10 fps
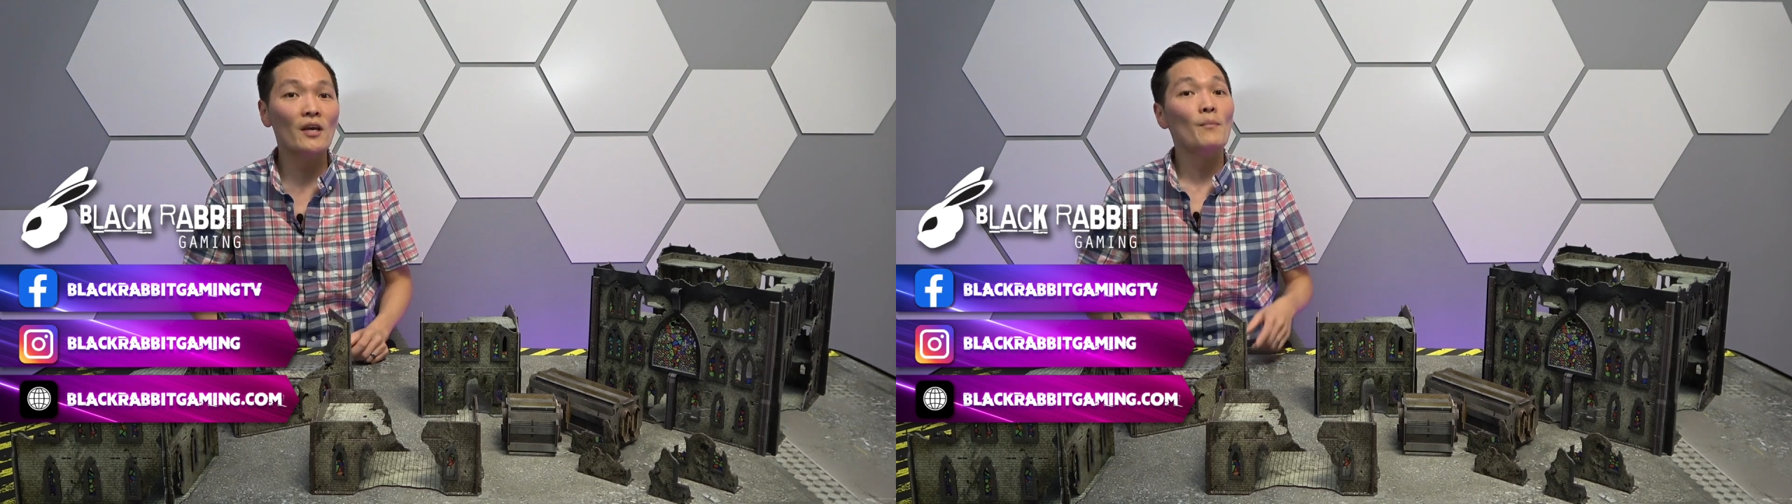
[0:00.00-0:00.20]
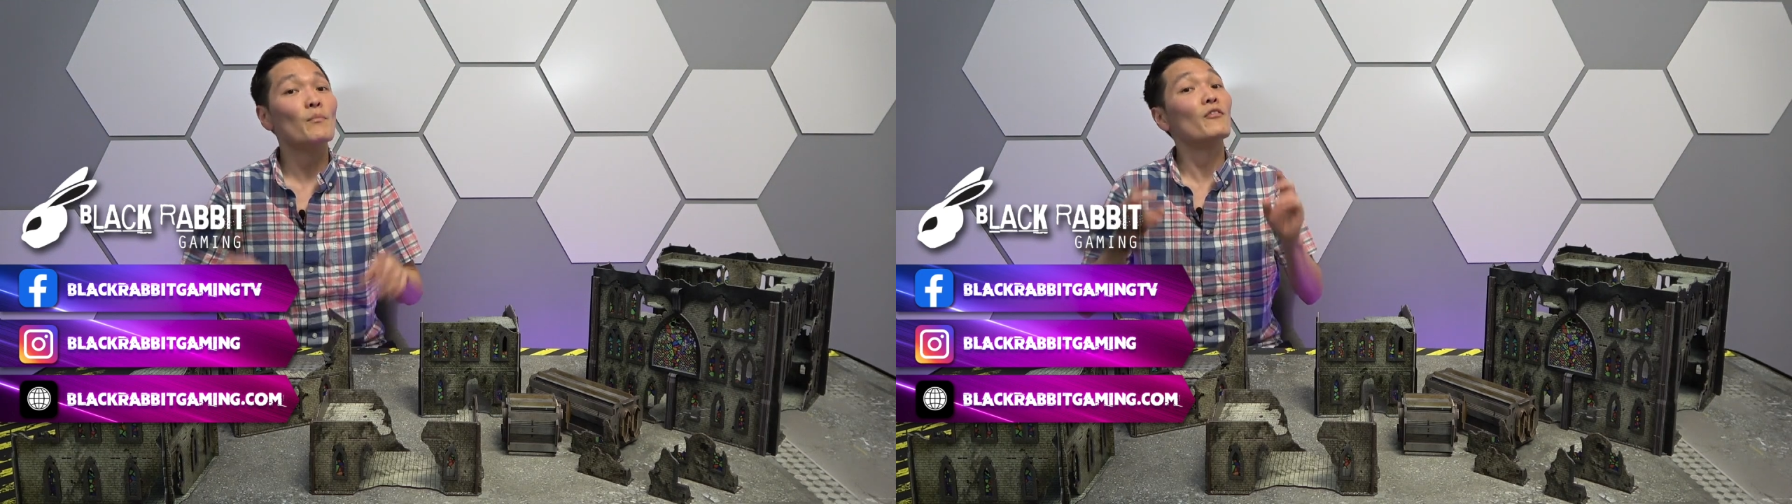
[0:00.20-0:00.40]

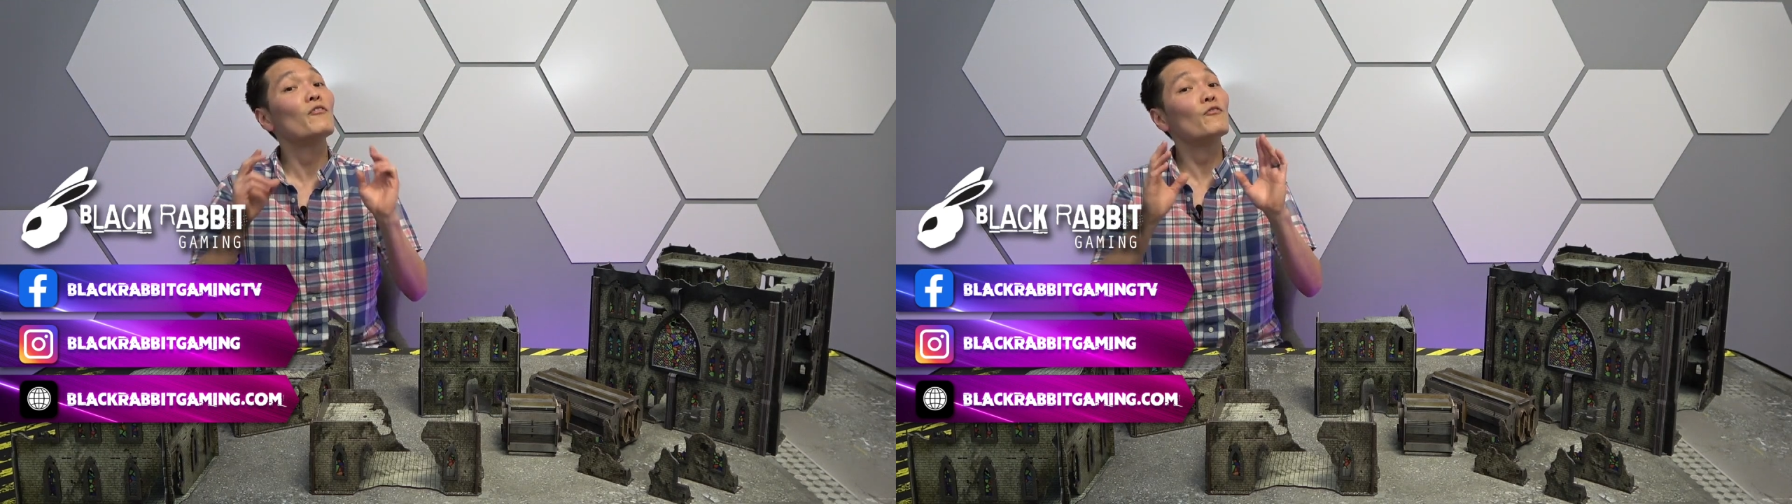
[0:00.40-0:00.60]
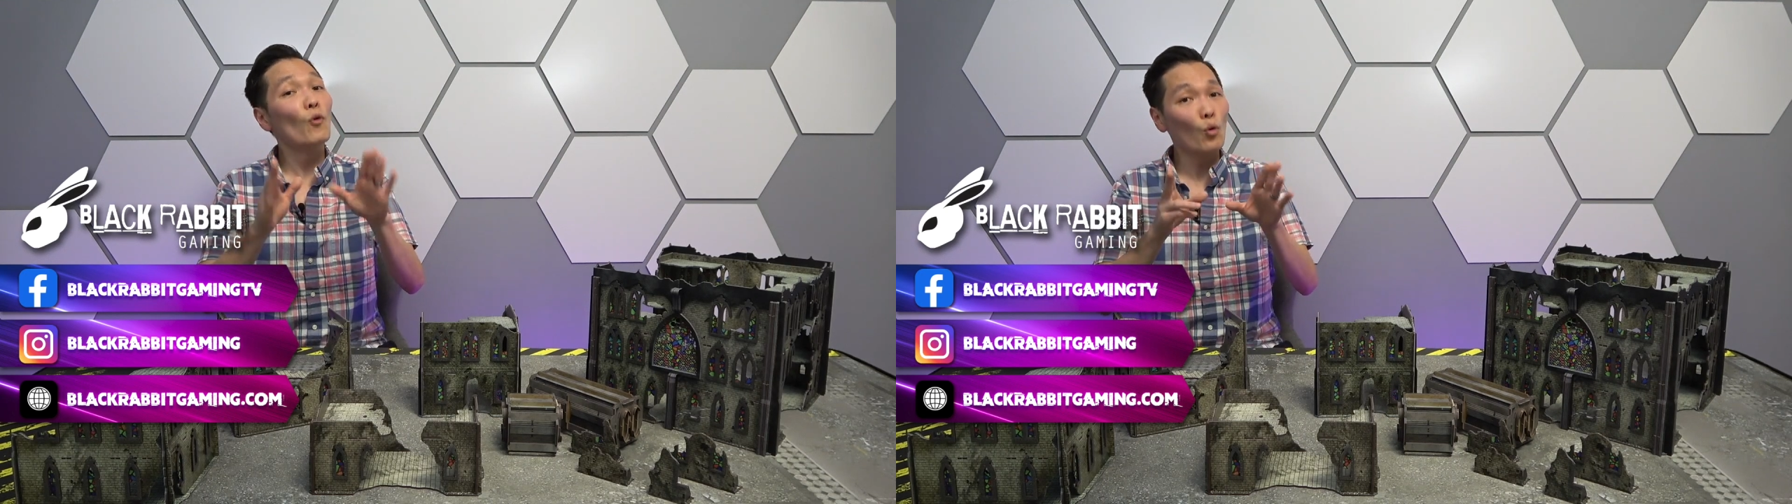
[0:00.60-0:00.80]

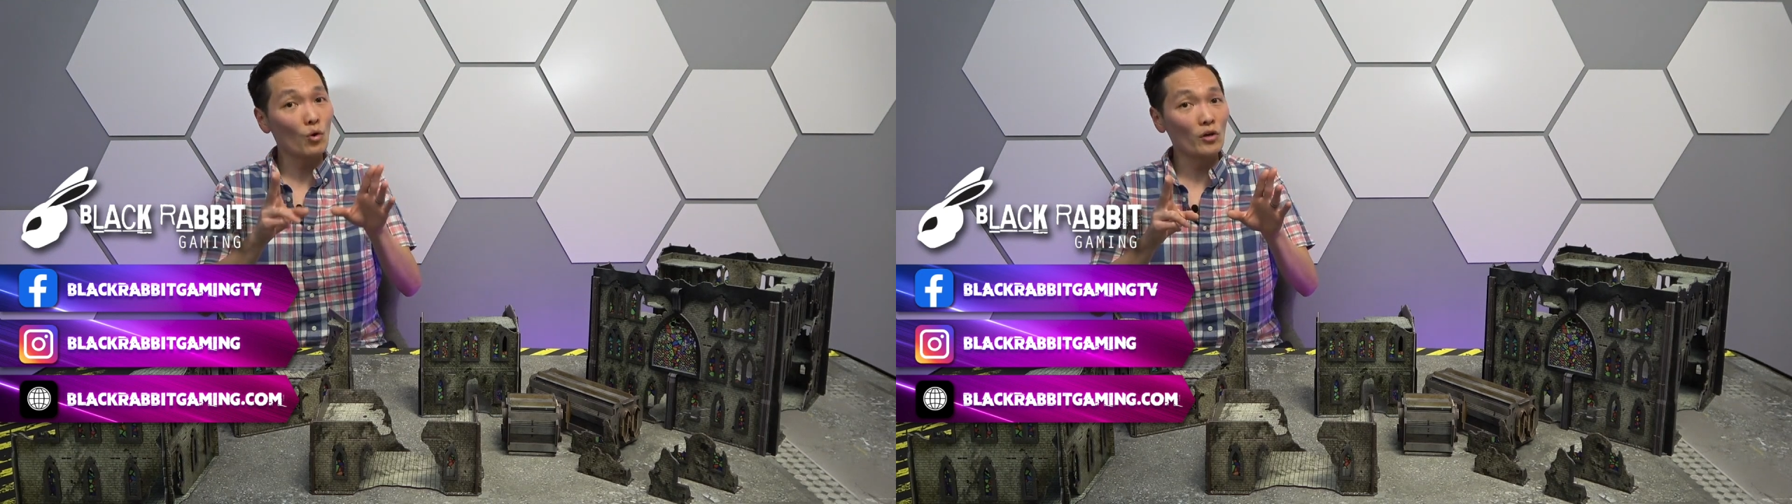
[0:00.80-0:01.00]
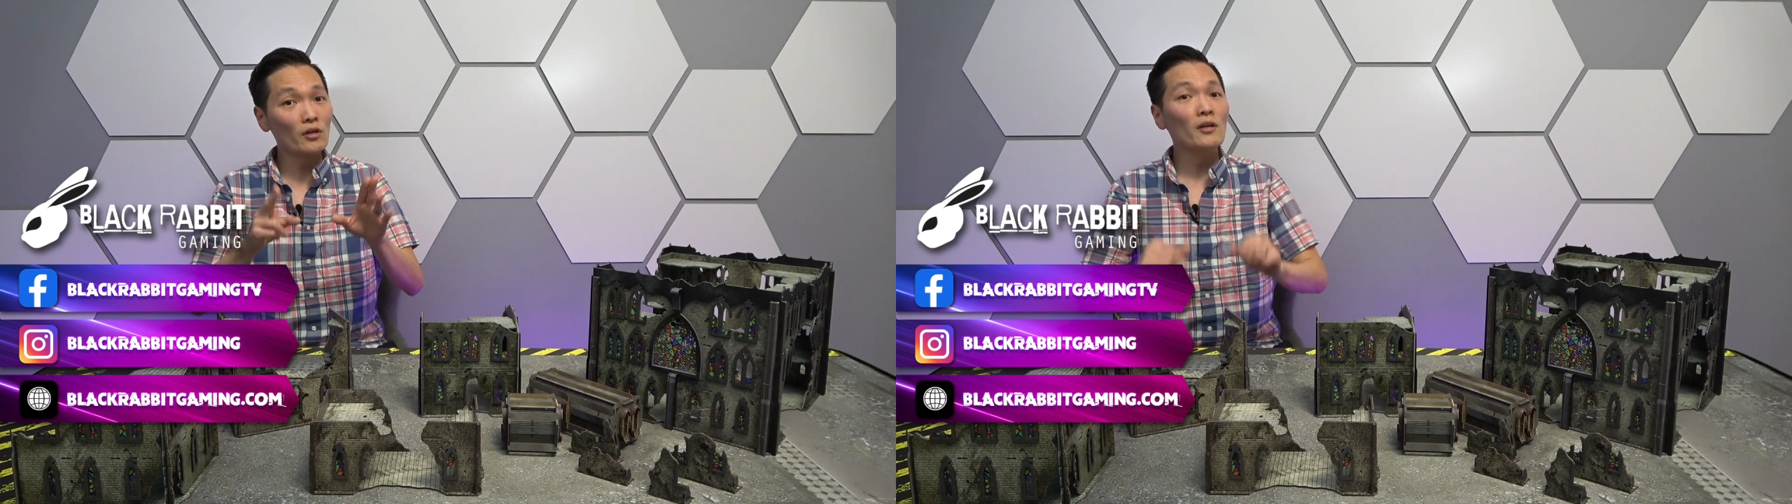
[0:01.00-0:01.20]

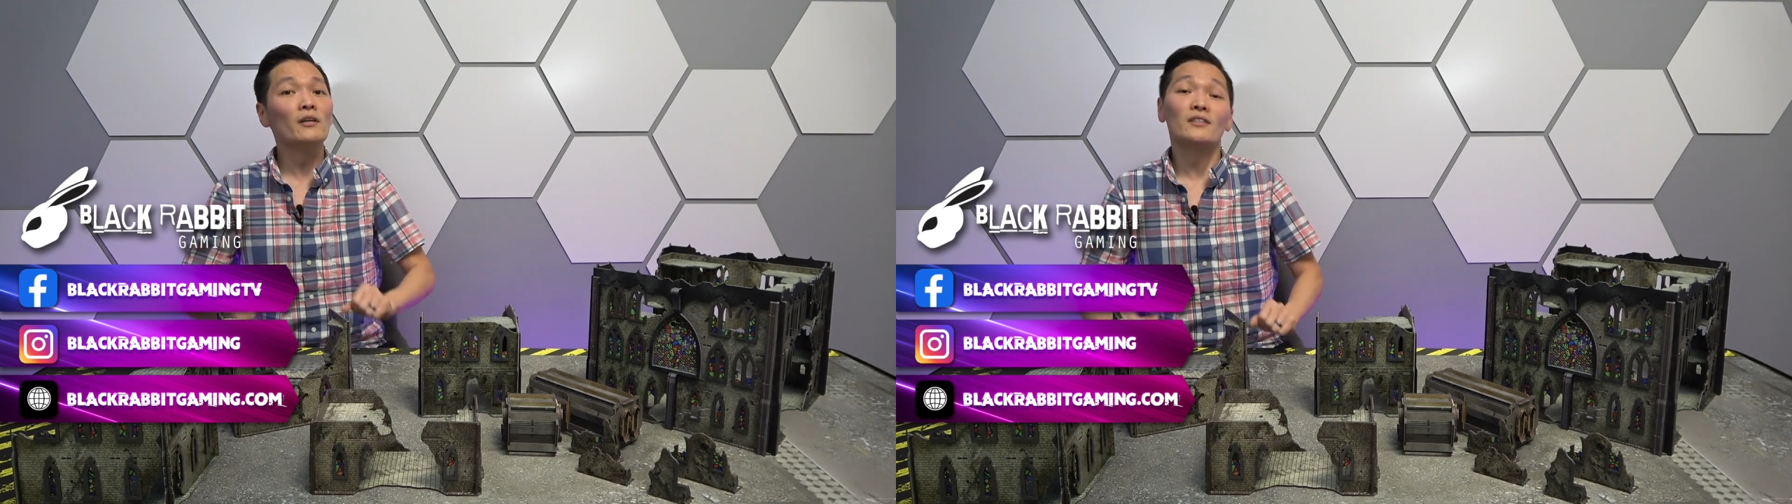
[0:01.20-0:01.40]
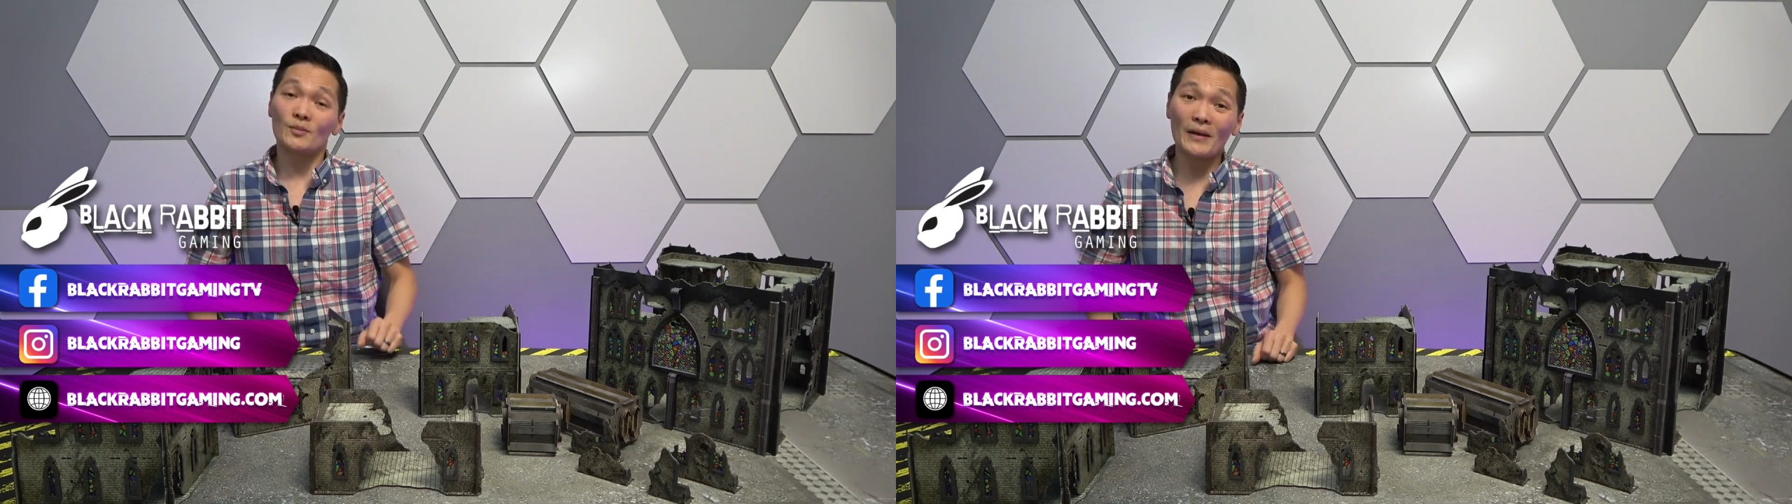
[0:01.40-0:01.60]
before
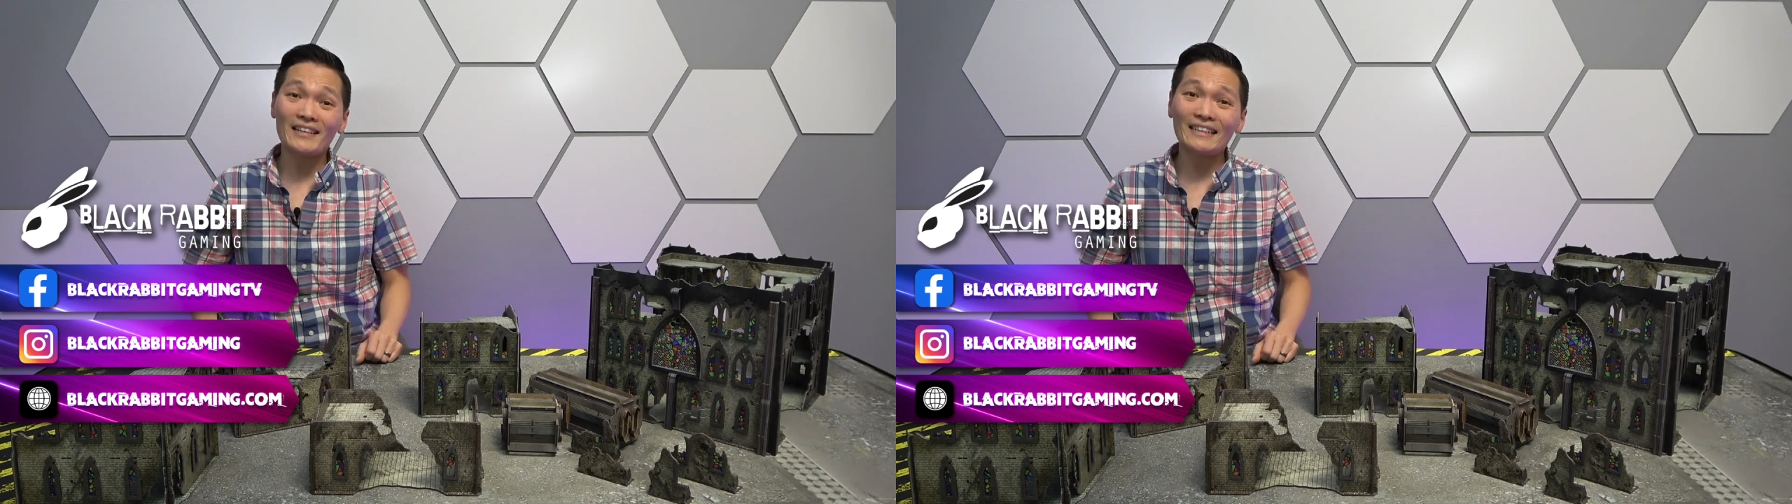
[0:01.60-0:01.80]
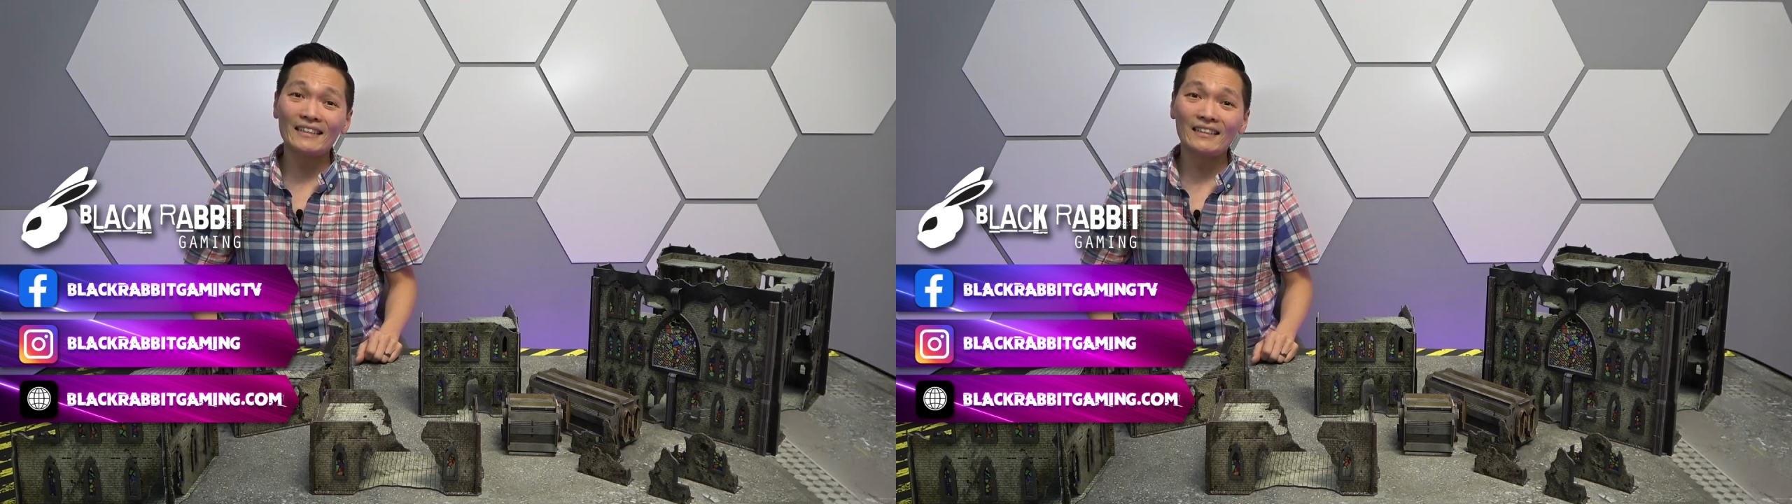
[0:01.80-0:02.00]

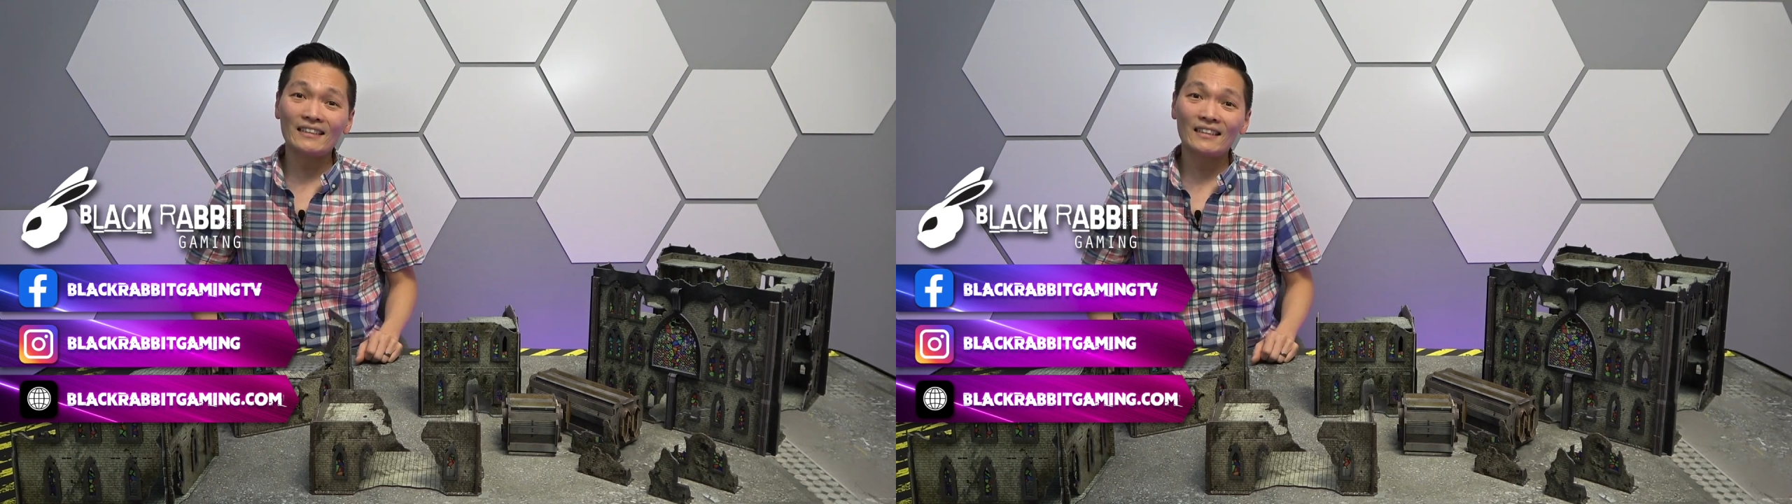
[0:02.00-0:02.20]
spending